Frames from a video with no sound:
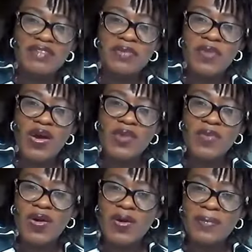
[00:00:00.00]
everyone.
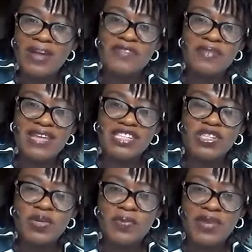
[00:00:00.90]
Welcome back from that
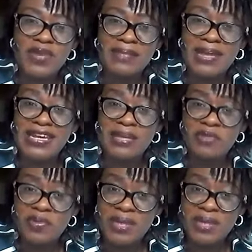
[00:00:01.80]
short break. My name
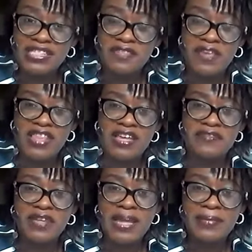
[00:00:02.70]
remains Faith
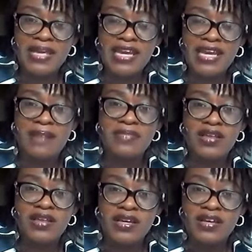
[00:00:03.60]
Afolabi, and I'm
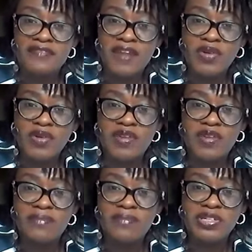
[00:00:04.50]
the founder of
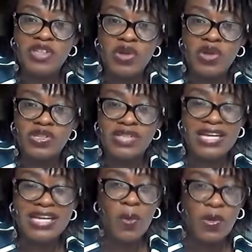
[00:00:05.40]
Mcbridge Consult
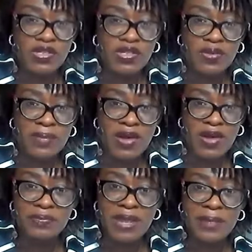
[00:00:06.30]
and the host for the
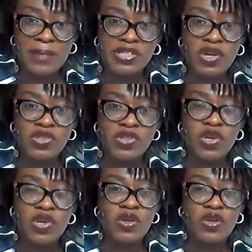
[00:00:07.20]
Mcbridge
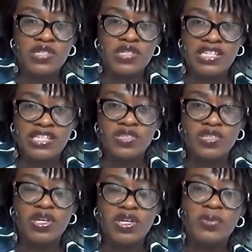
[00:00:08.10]
Consult Conversations
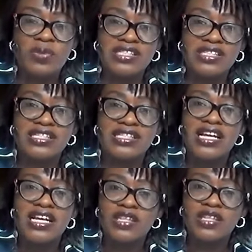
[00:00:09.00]
with Humans in
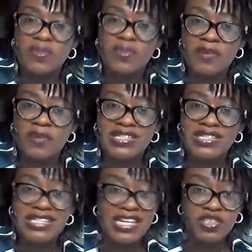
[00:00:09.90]
Non-for-Profit
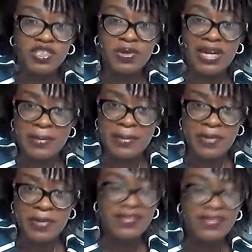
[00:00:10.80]
in Nigeria and
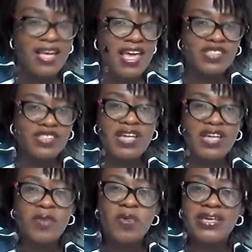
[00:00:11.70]
Abroad. And
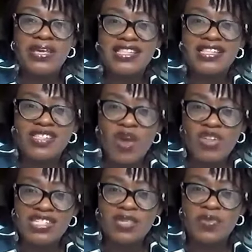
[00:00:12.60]
today we'll be
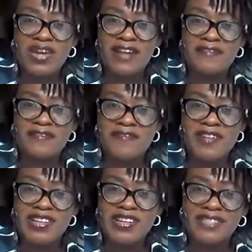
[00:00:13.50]
discussing with our
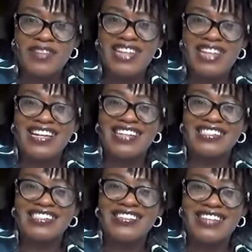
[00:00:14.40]
first
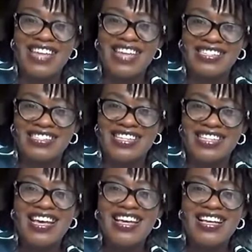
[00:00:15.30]
financial guest
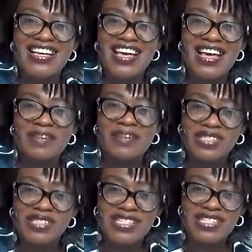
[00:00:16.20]
ever
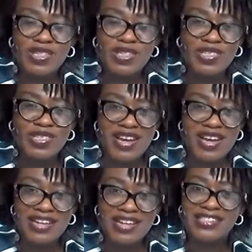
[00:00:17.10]
since the show
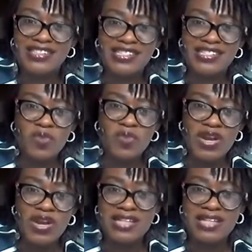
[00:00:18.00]
started in the season
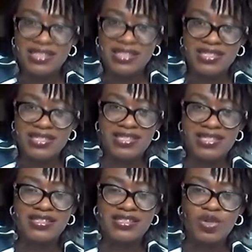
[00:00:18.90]
one and this
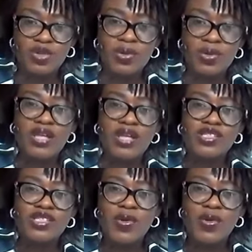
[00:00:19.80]
season two.
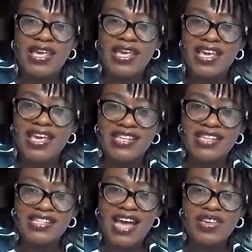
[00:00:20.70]
So he
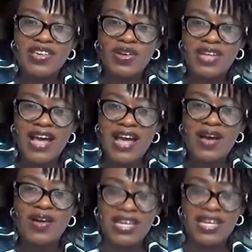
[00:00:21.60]
is Ayoola
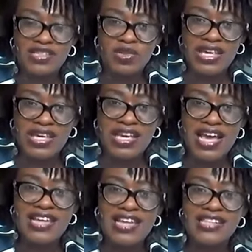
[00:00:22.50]
Olasuyi,
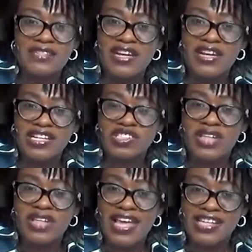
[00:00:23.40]
and he's a
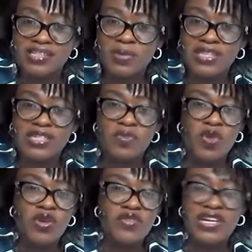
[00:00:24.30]
financial expert in
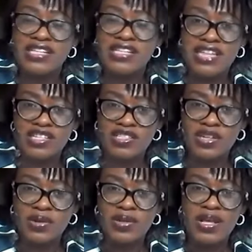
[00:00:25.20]
one of the
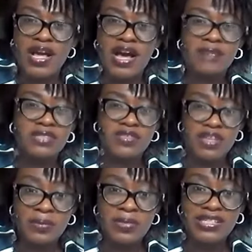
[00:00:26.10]
international
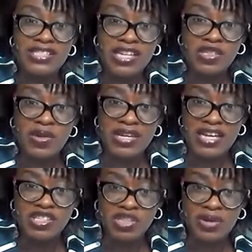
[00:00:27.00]
development sector in
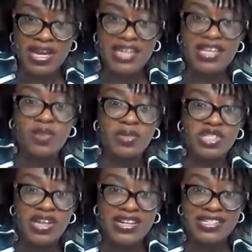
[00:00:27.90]
Nigeria, and he'll be
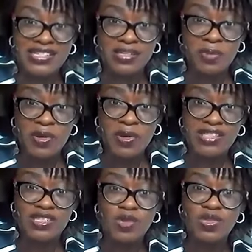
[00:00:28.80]
sharing his
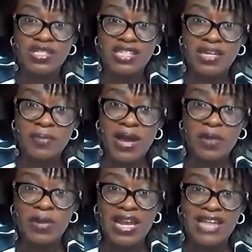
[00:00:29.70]
experience. So sit back,
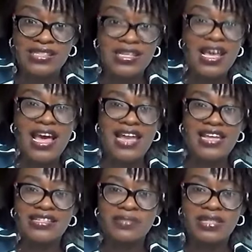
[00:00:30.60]
relax, and
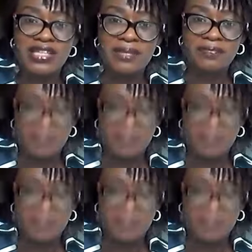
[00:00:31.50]
let's meet him.